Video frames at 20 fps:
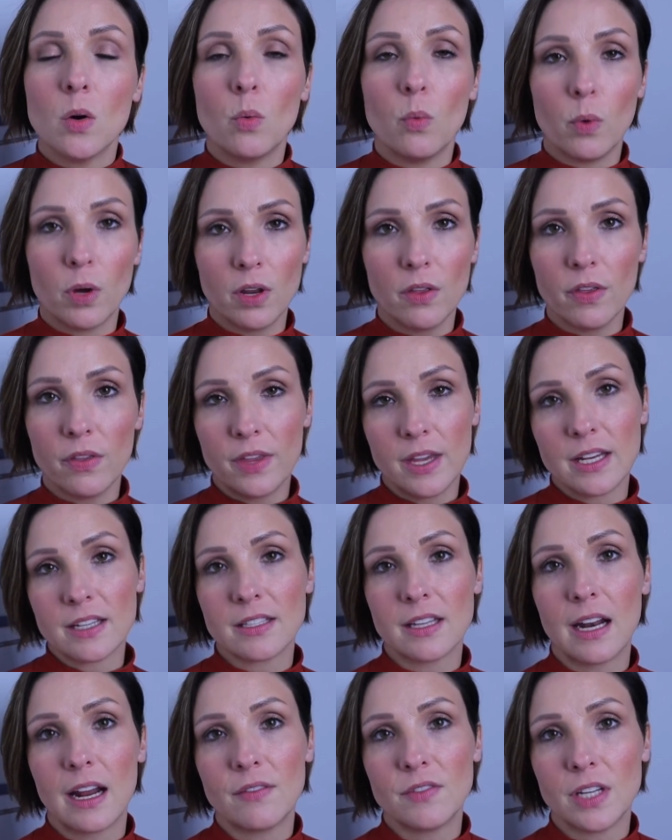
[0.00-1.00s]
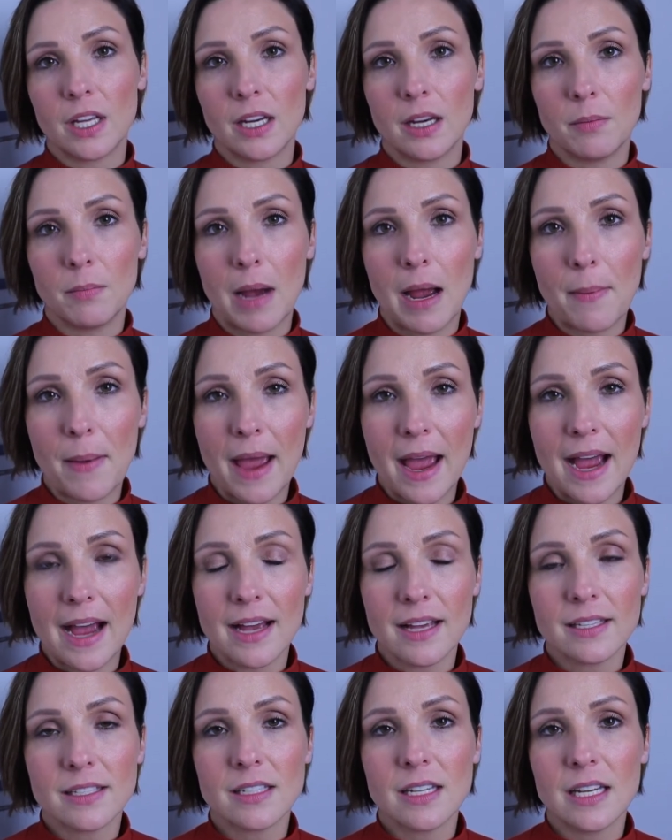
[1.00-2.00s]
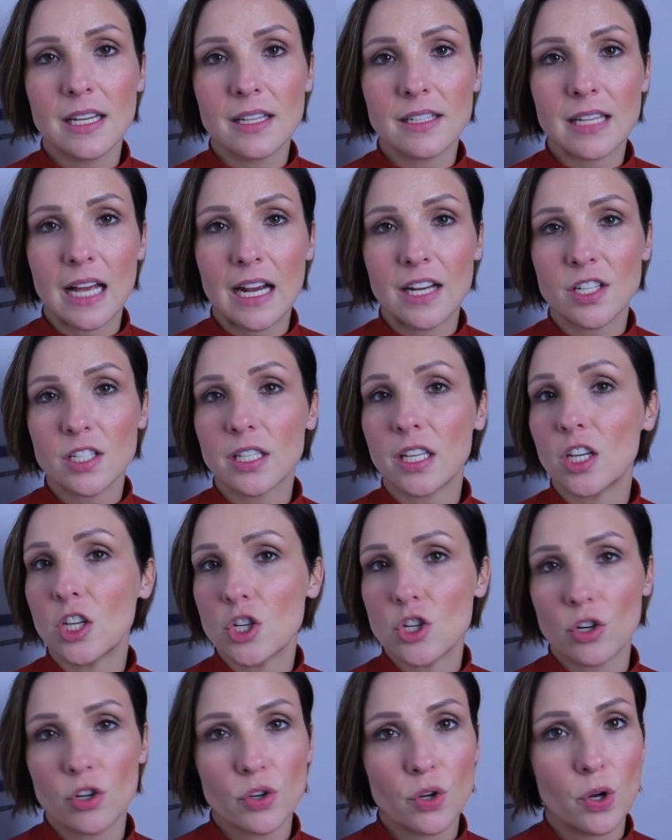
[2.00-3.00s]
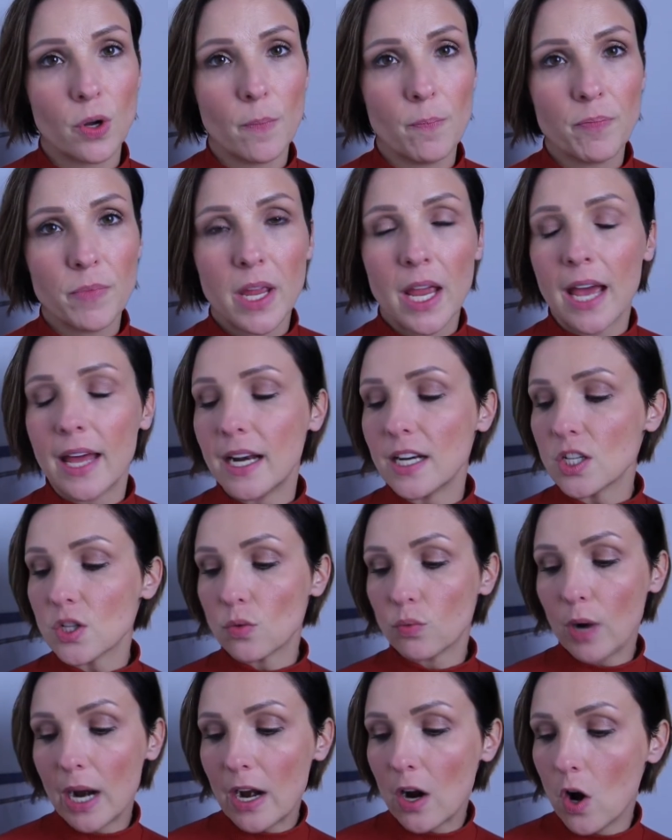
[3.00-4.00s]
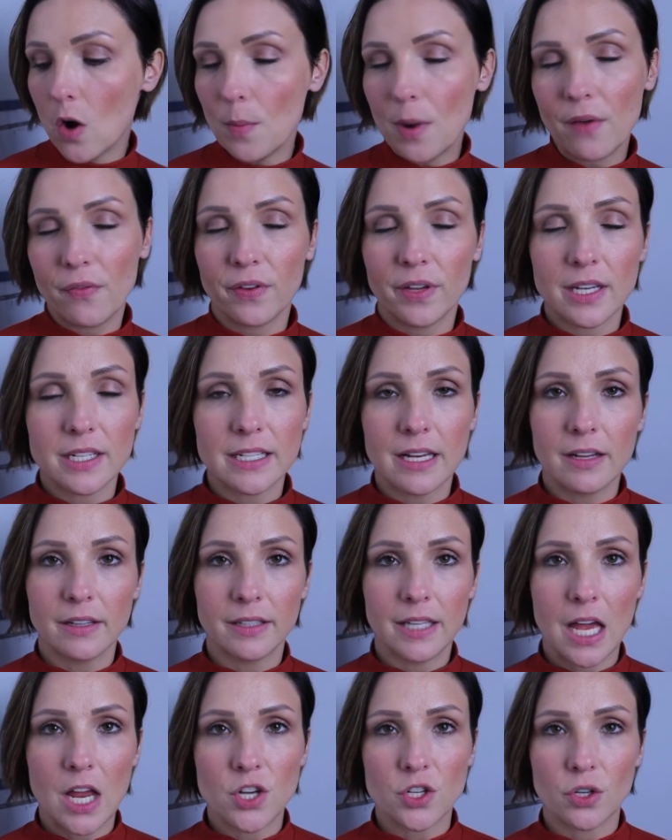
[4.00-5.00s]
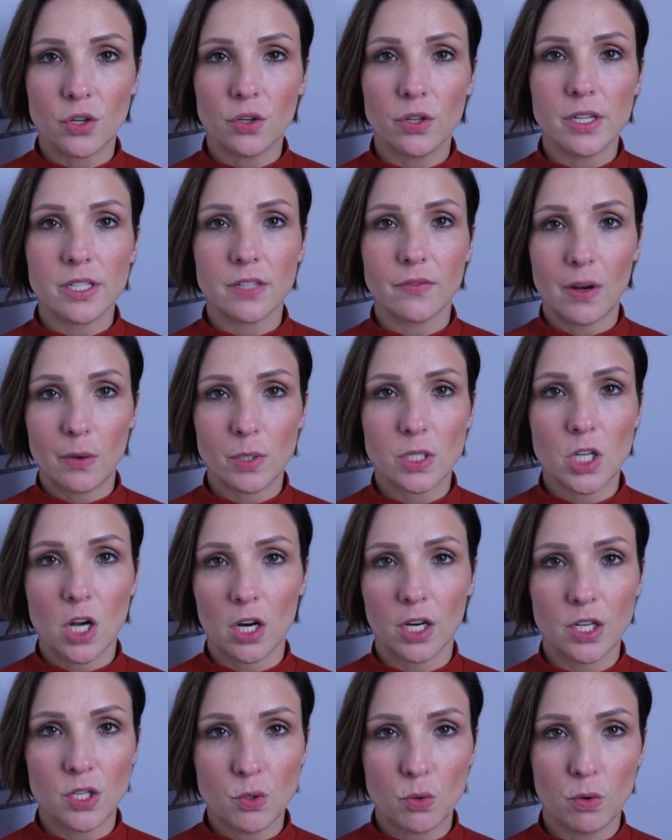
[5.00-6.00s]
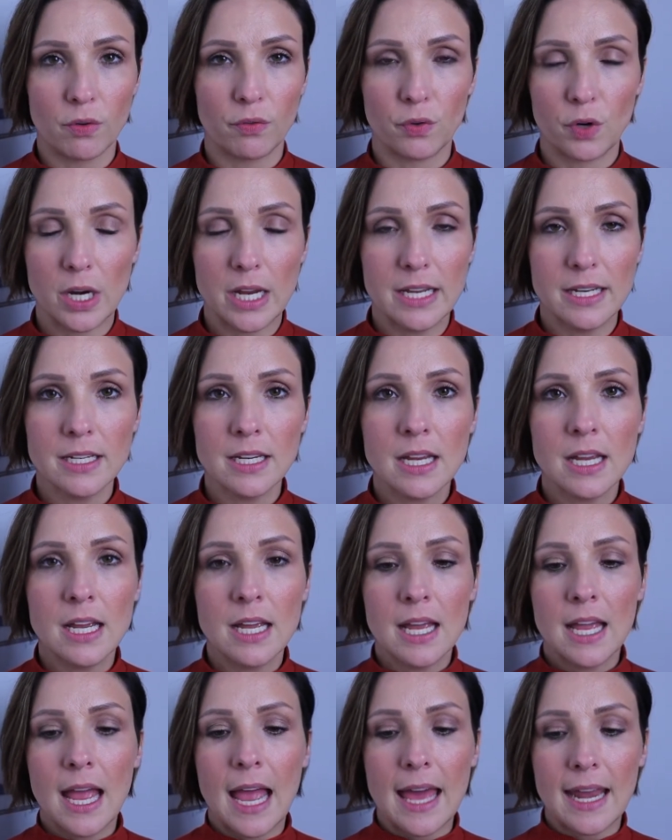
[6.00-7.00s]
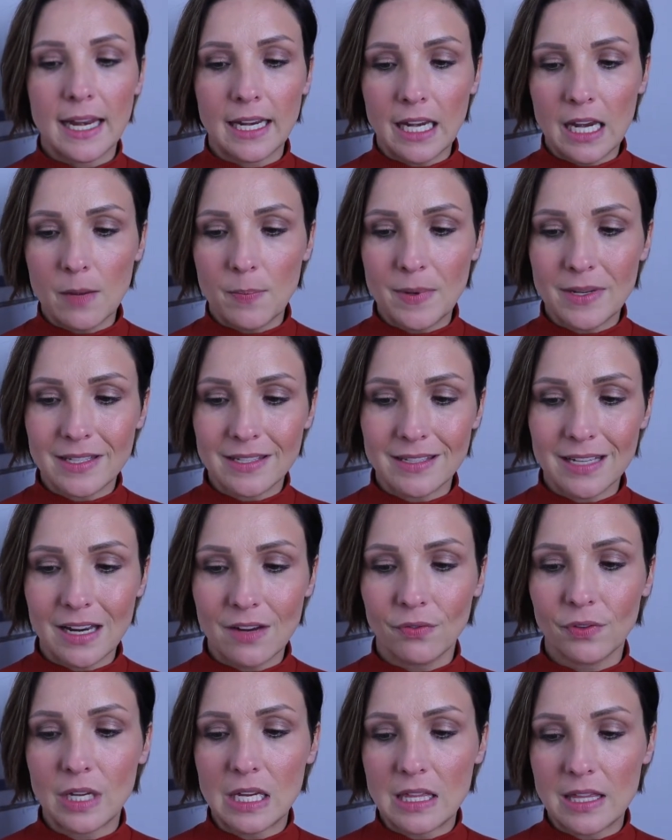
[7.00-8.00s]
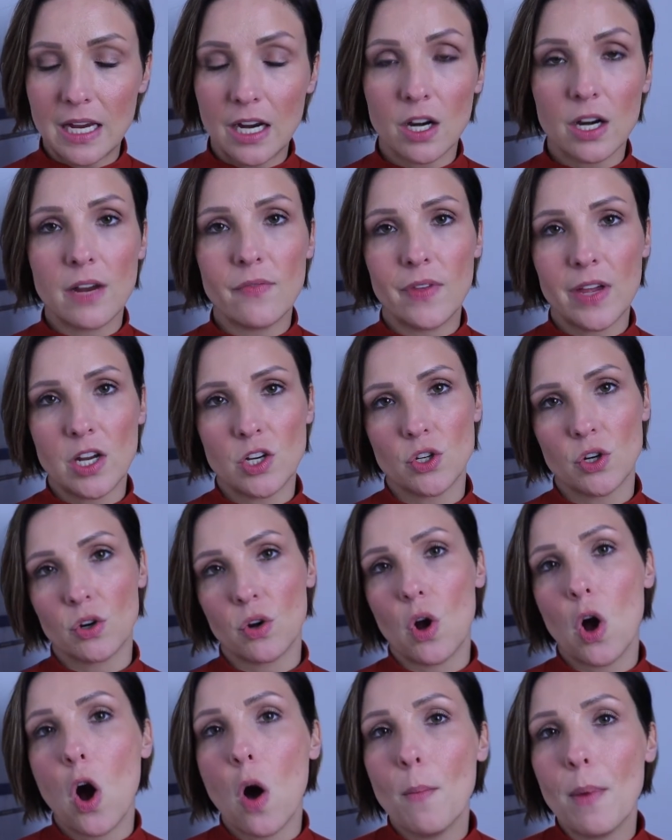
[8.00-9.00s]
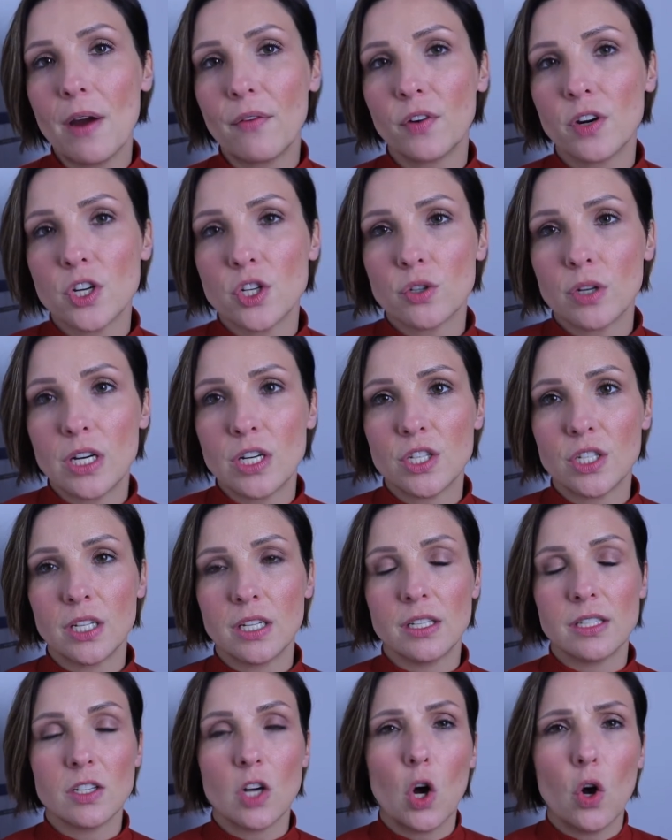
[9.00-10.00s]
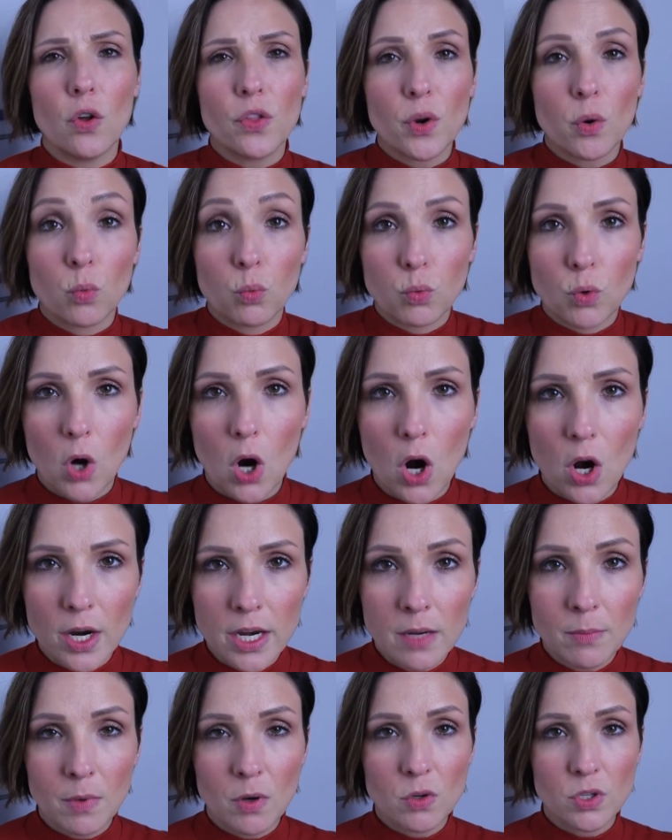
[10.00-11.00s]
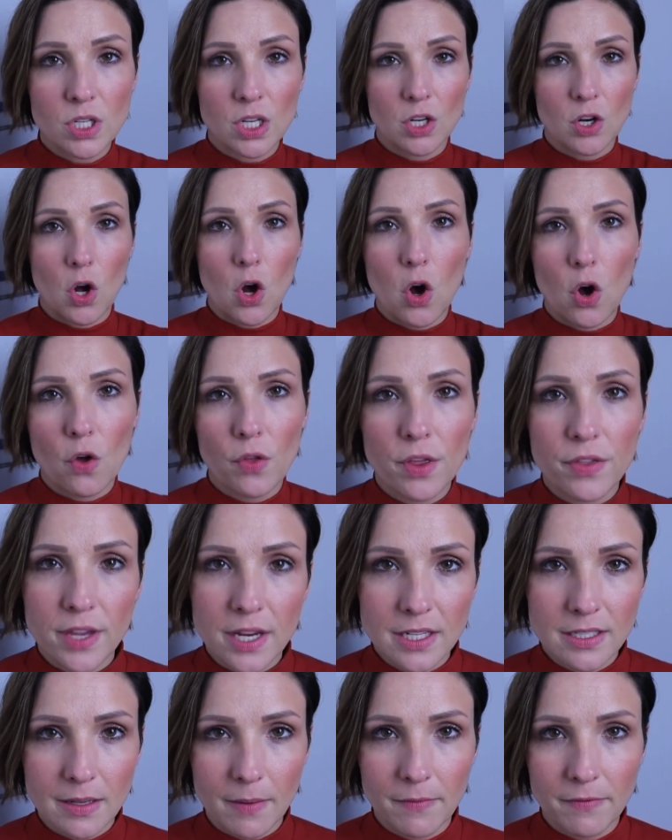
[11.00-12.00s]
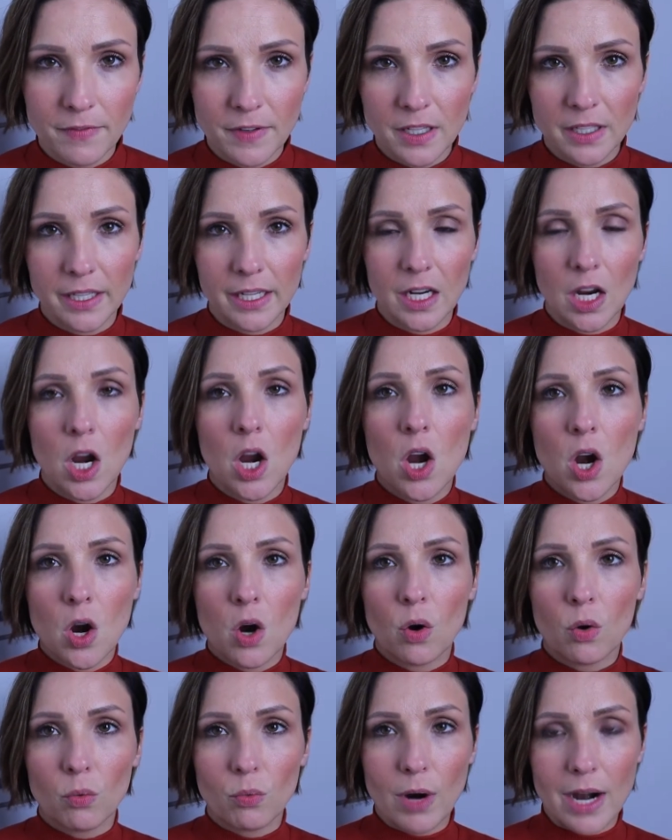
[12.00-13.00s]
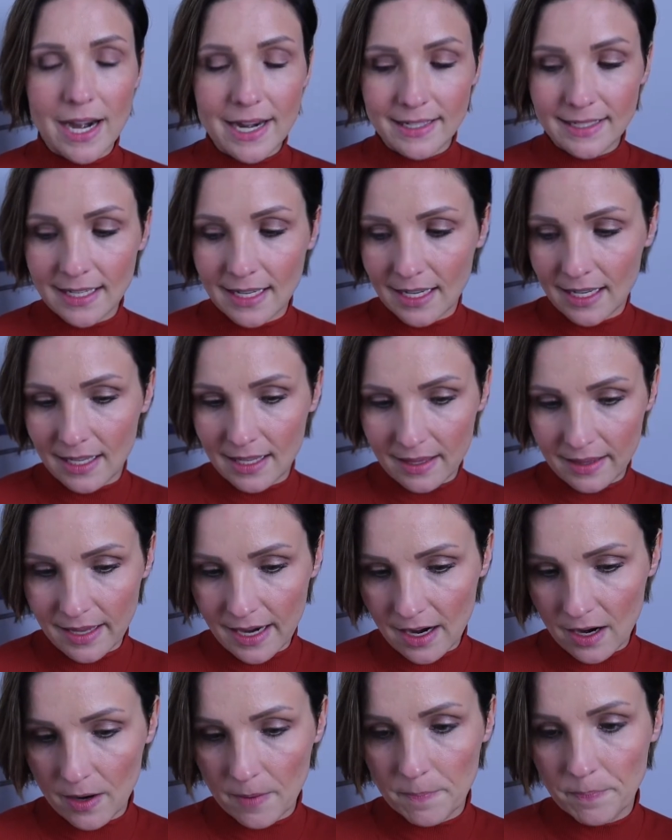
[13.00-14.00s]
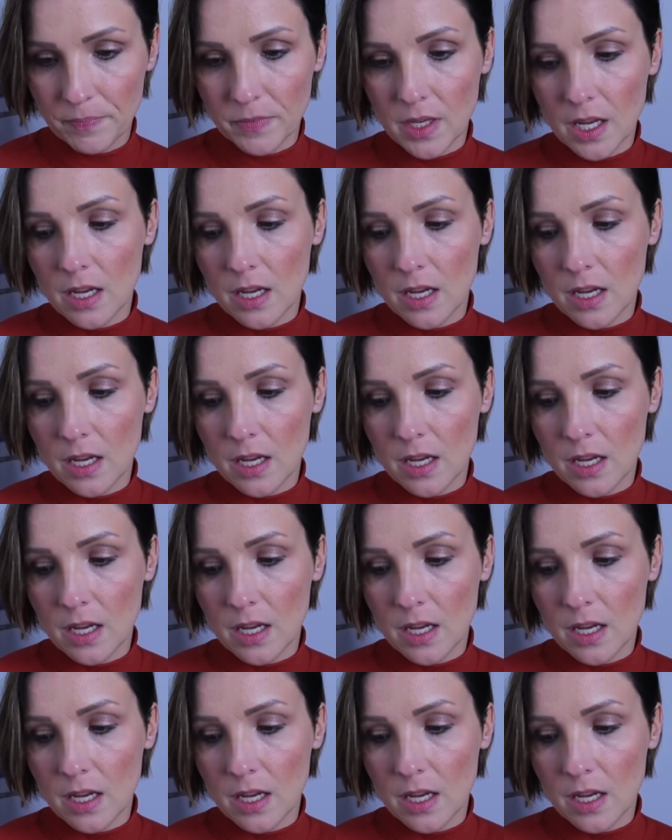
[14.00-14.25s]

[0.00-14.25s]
One of the things that I've done in my past is I just get a journal and I just write all my feelings out in that journal as if I was talking to a friend and I keep it safely there in that journal. All my frustrations, all the raw emotion, all the things I'm feeling right there.